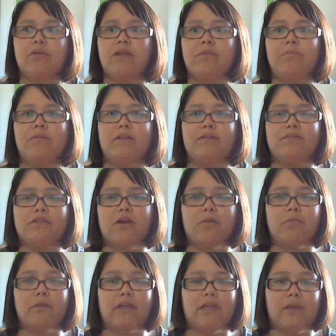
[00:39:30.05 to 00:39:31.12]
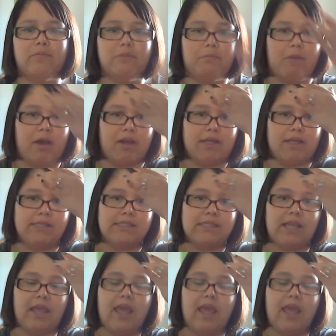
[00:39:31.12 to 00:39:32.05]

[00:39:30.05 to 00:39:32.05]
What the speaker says: I believe, is called Bringing Up the Bodies,